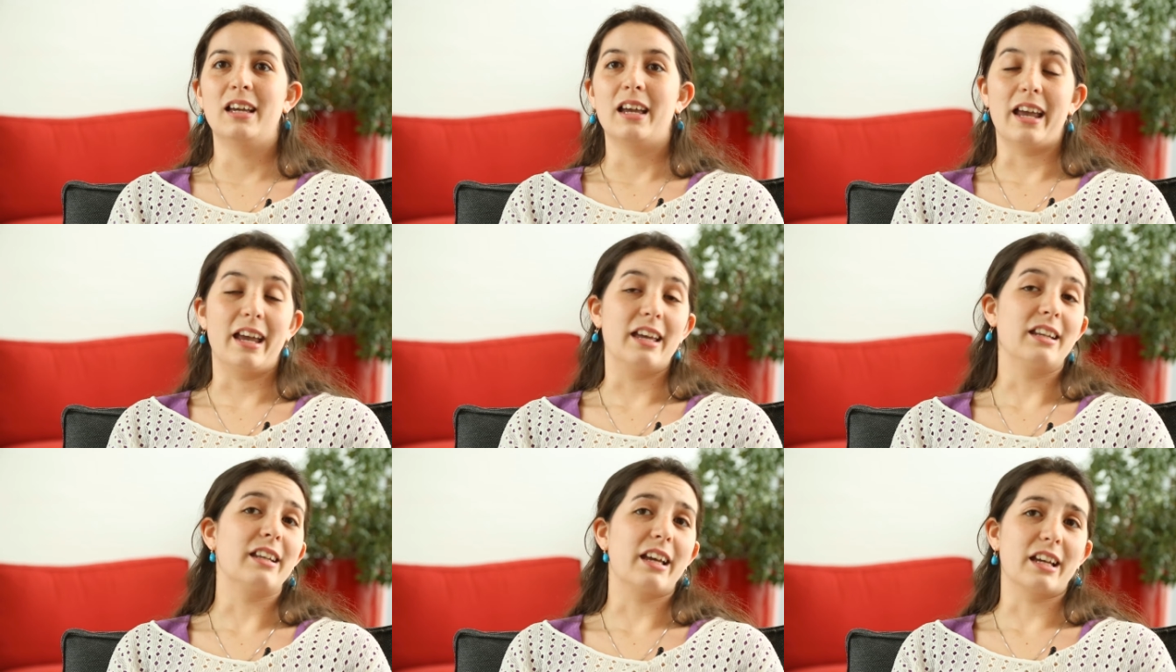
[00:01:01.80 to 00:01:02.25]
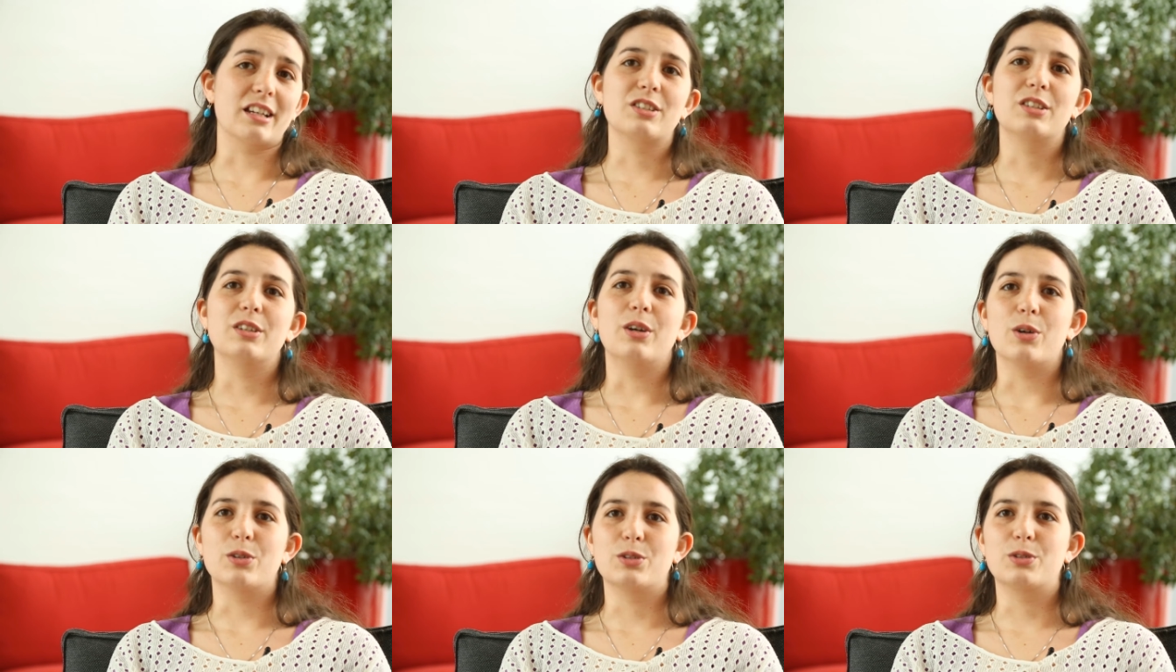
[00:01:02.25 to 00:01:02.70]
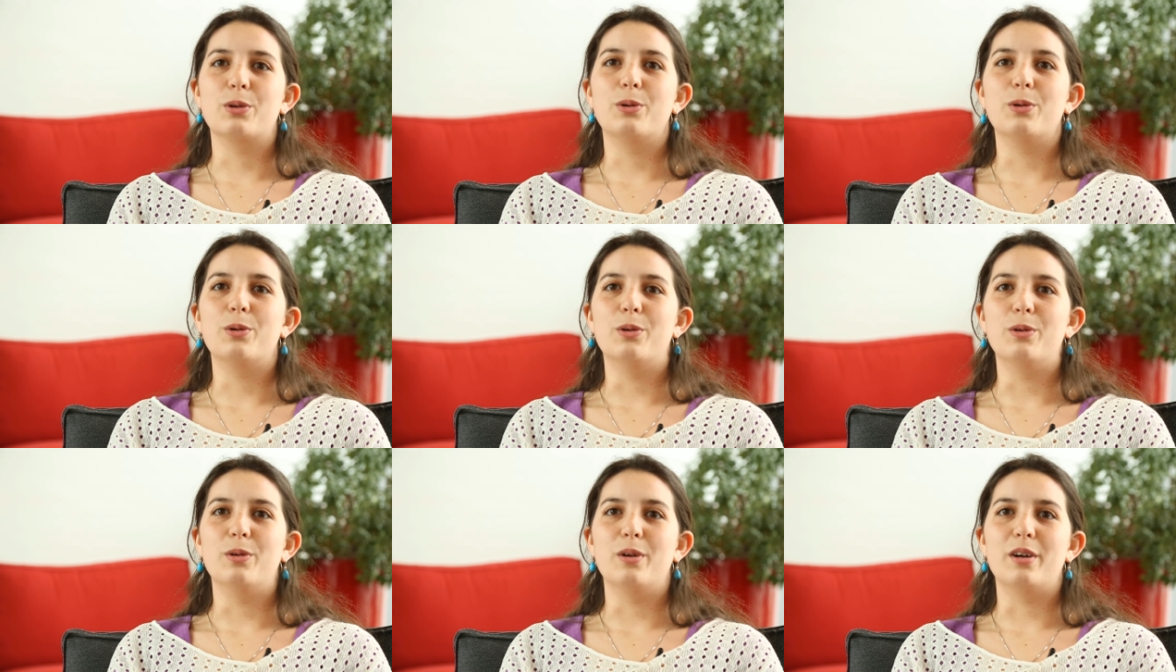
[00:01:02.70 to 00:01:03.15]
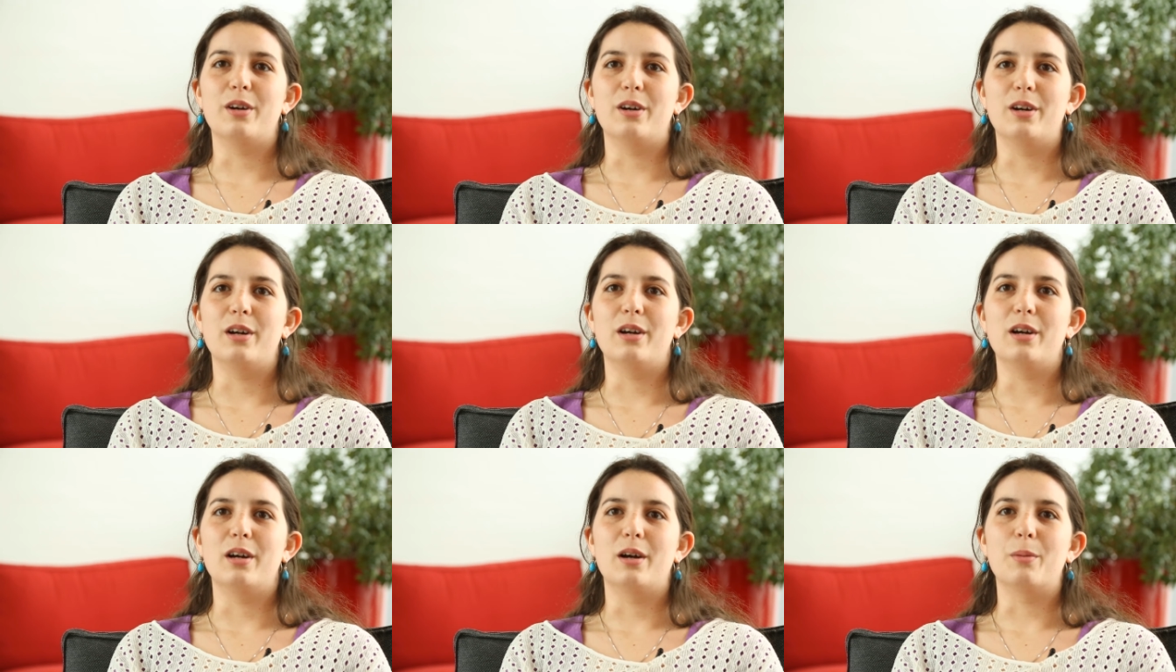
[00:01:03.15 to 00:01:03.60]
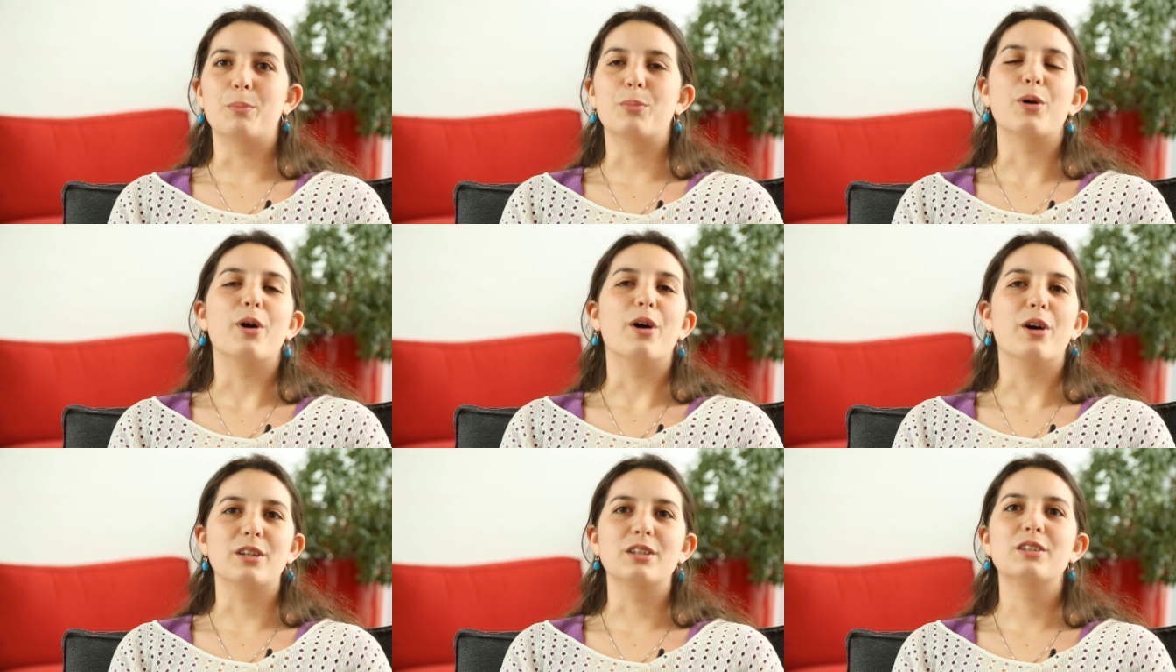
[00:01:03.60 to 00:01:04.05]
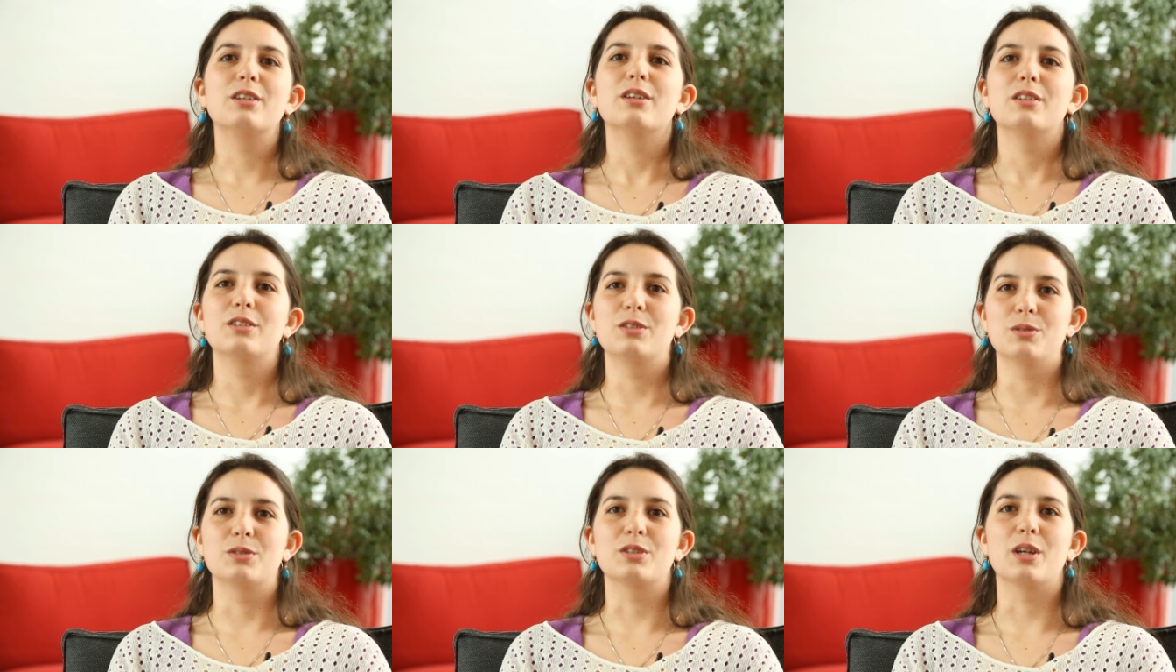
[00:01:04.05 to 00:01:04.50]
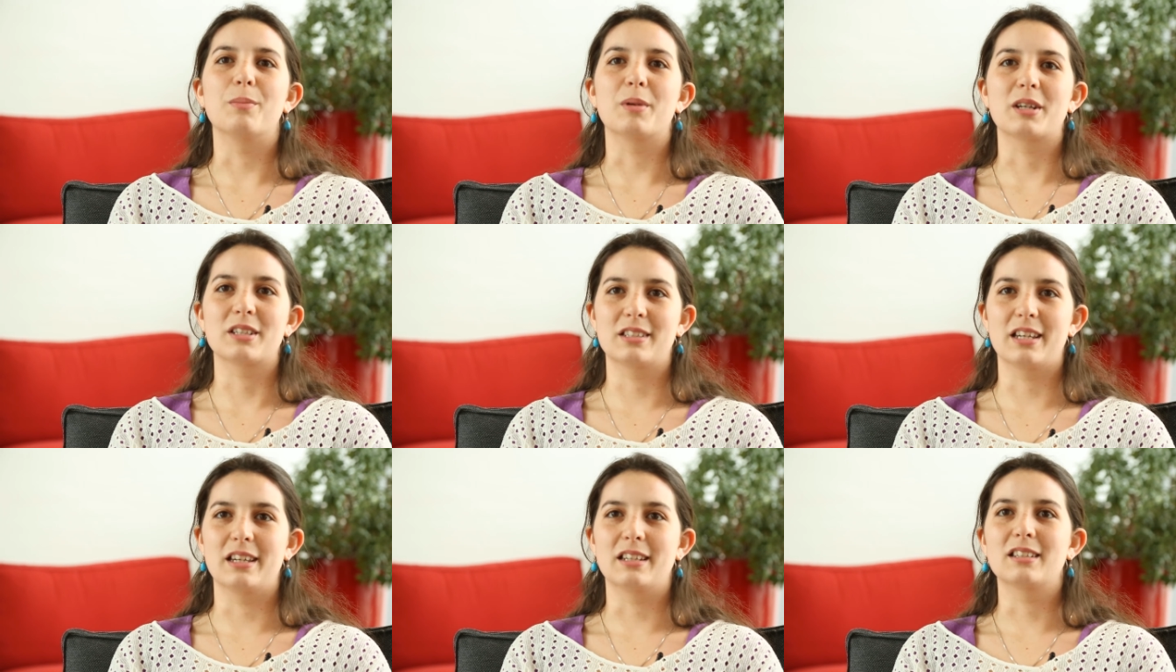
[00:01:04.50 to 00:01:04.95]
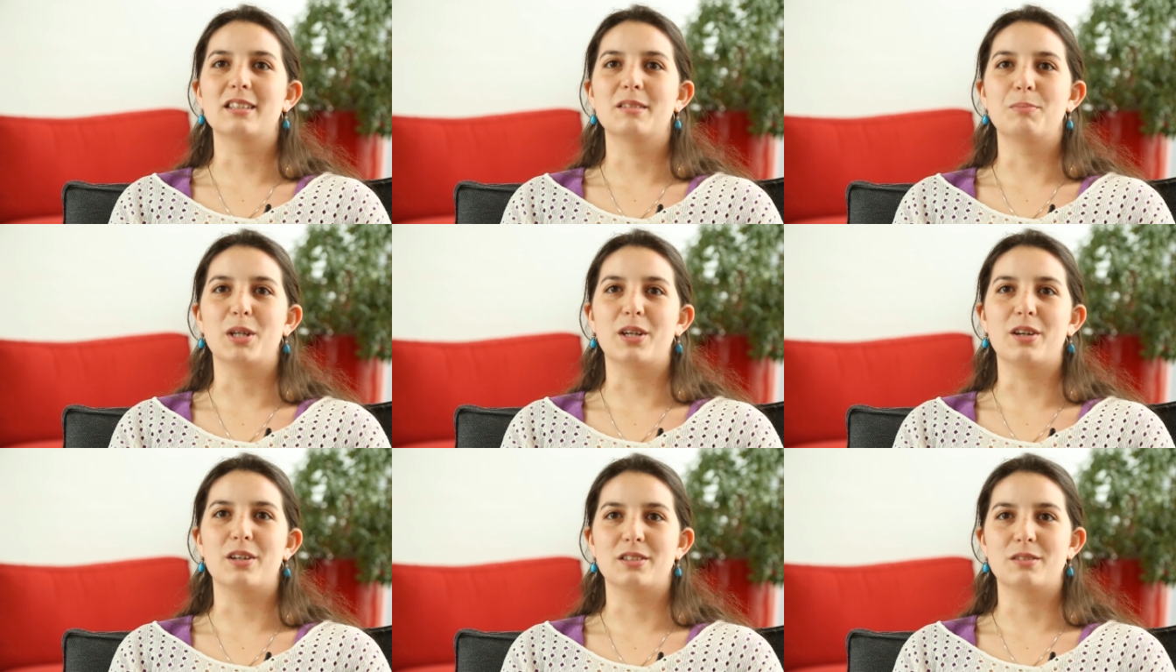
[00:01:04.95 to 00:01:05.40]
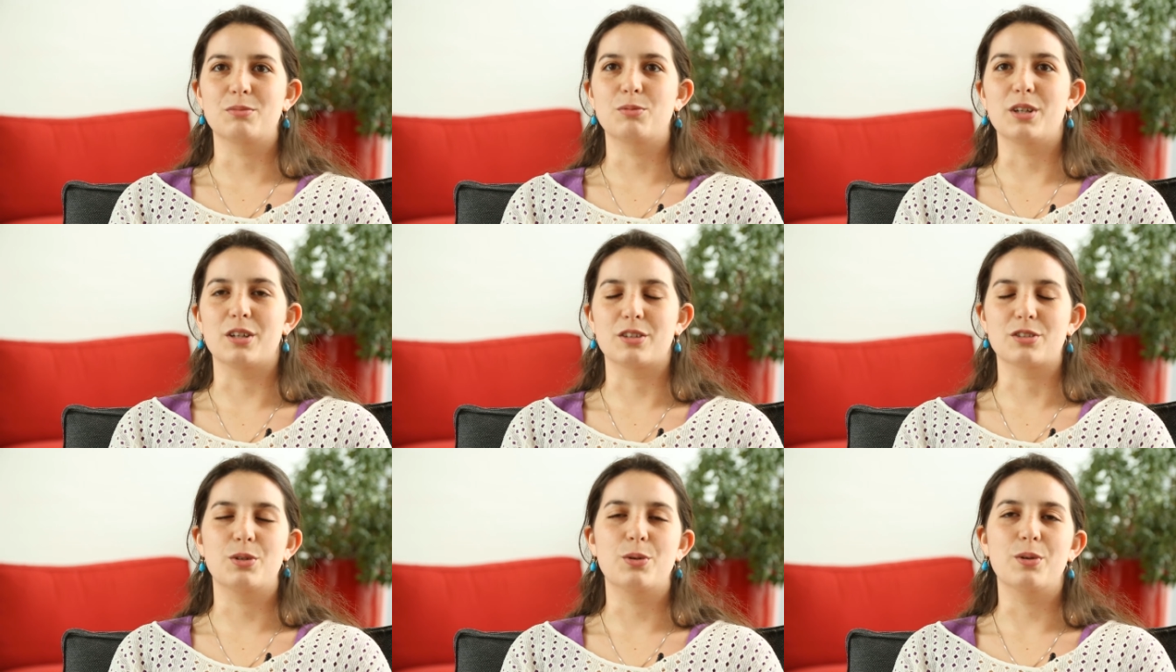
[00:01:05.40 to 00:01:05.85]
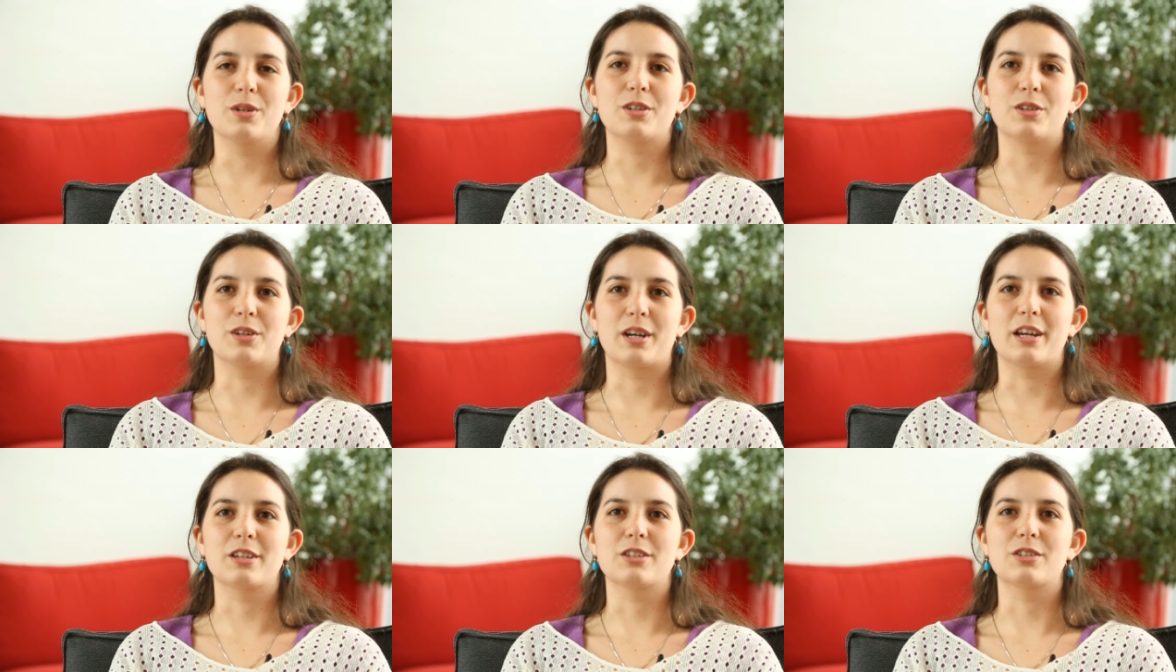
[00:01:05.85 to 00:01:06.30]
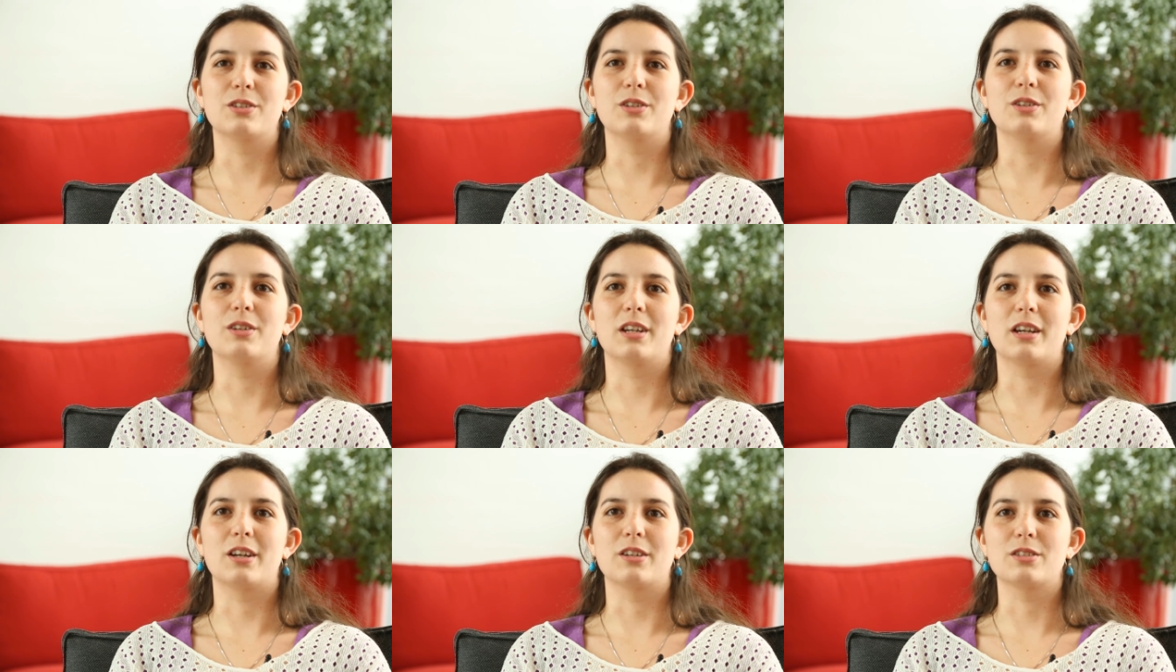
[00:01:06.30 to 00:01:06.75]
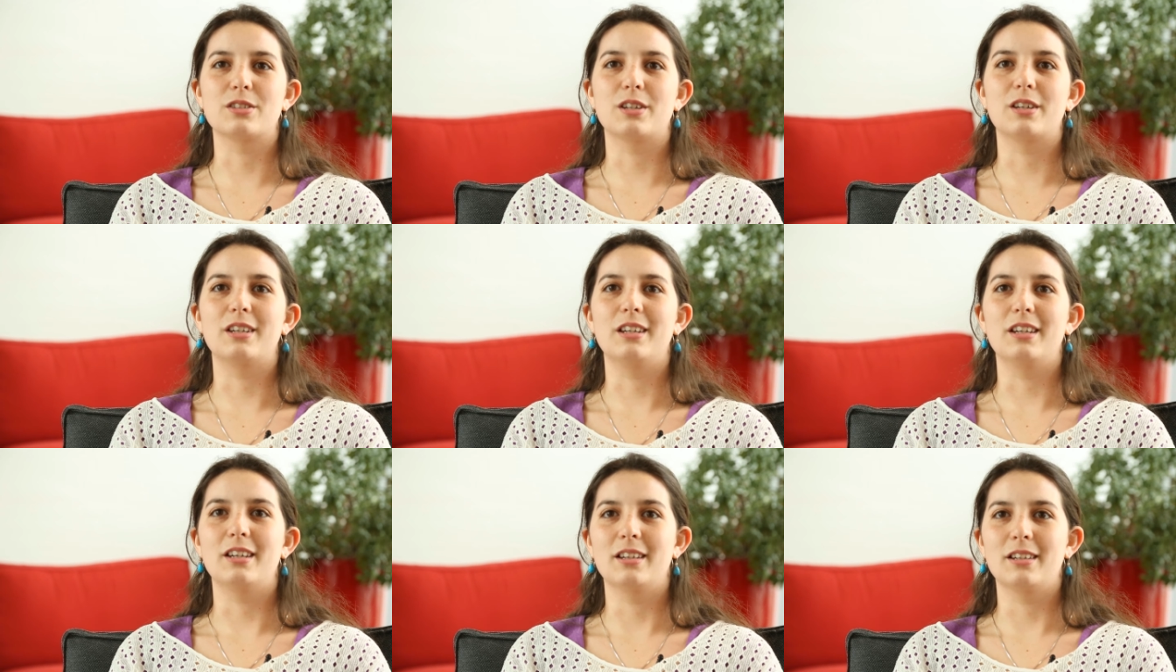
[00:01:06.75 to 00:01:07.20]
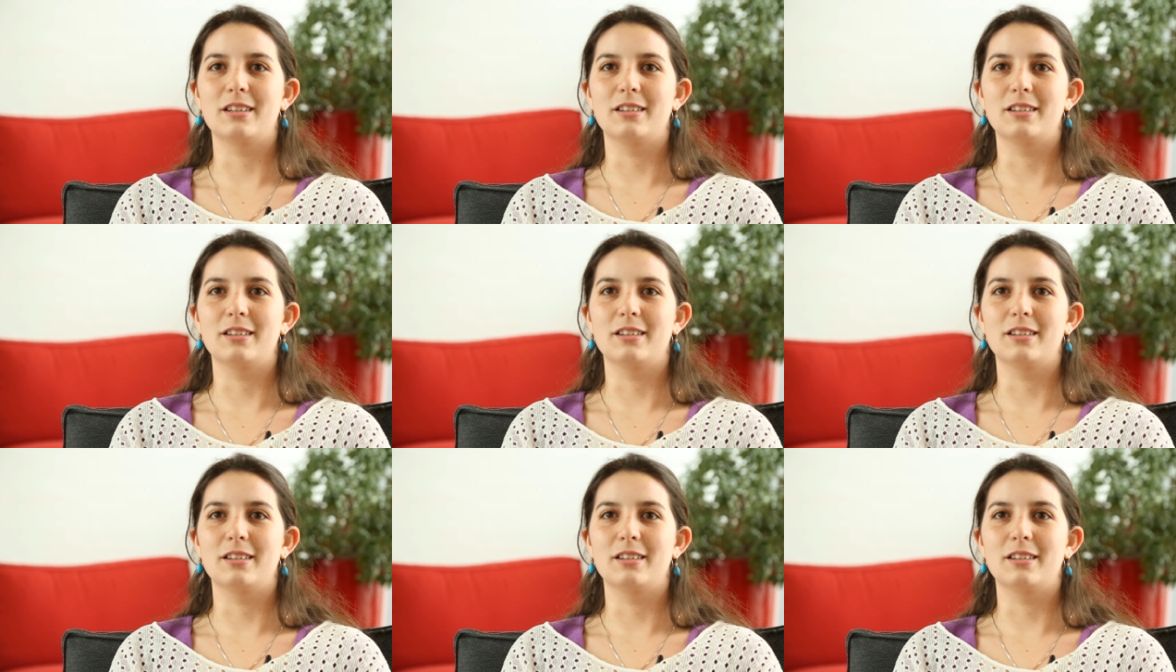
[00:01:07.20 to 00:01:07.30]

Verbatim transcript: and actually also abroad to some extent, because we are so international in our study.